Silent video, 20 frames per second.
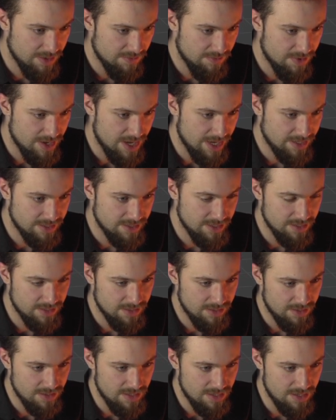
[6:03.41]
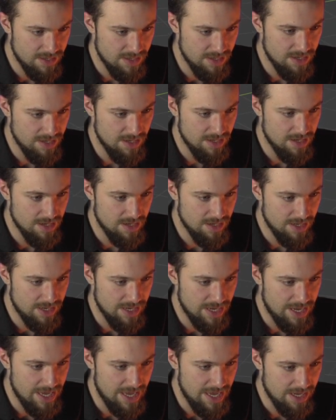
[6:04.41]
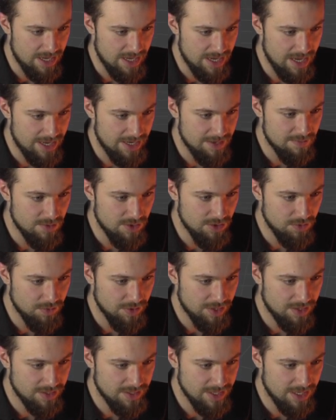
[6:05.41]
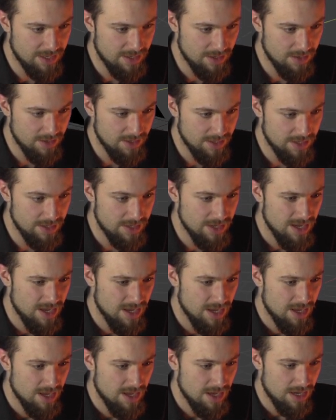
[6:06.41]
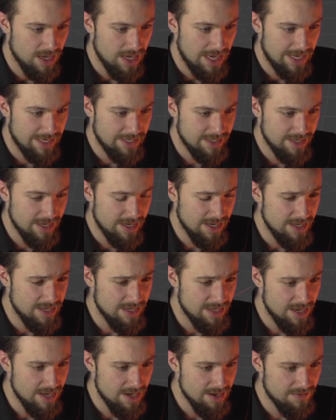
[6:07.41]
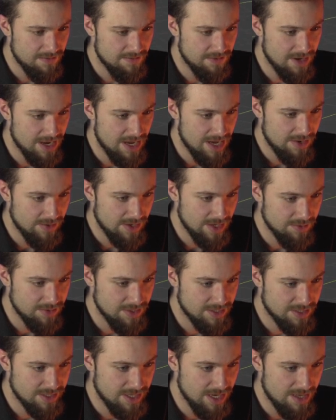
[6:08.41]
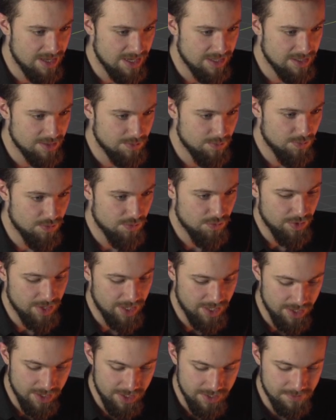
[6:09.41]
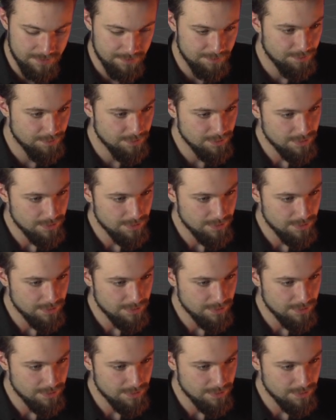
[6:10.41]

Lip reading: If we exit the edit mode, we can take a look at it. And yeah, for now, I would say that's pretty good.